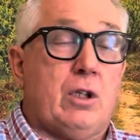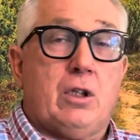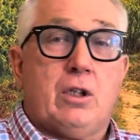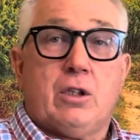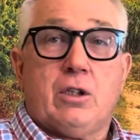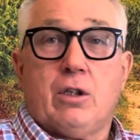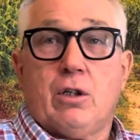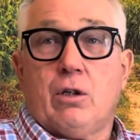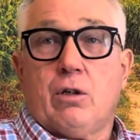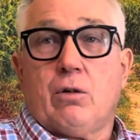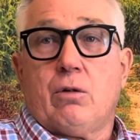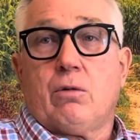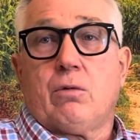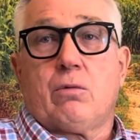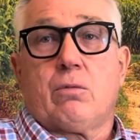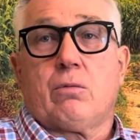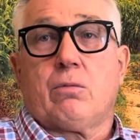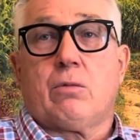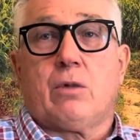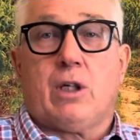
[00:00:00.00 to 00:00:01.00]

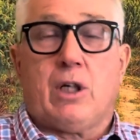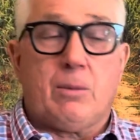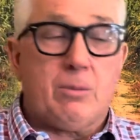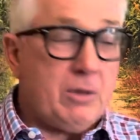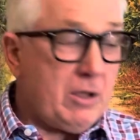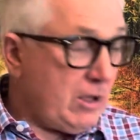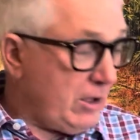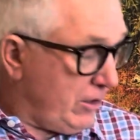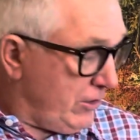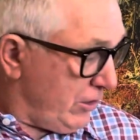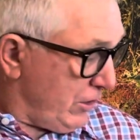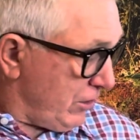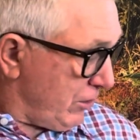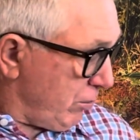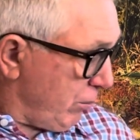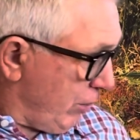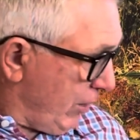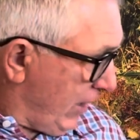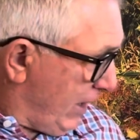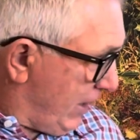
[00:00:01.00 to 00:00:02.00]
I'm going to just
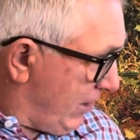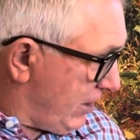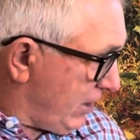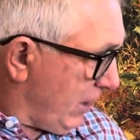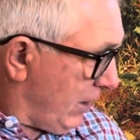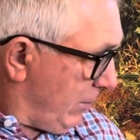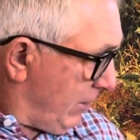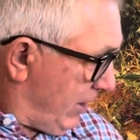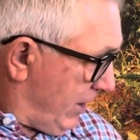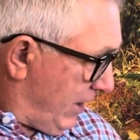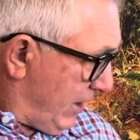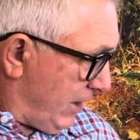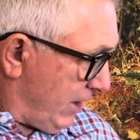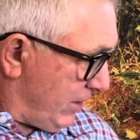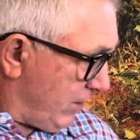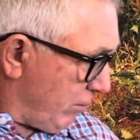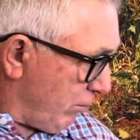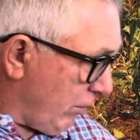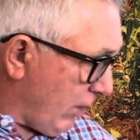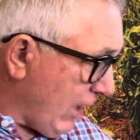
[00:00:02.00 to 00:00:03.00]
read some of
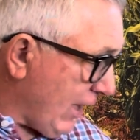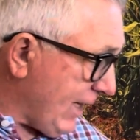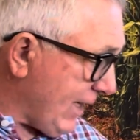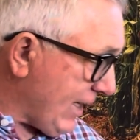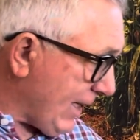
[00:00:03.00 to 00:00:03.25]
this right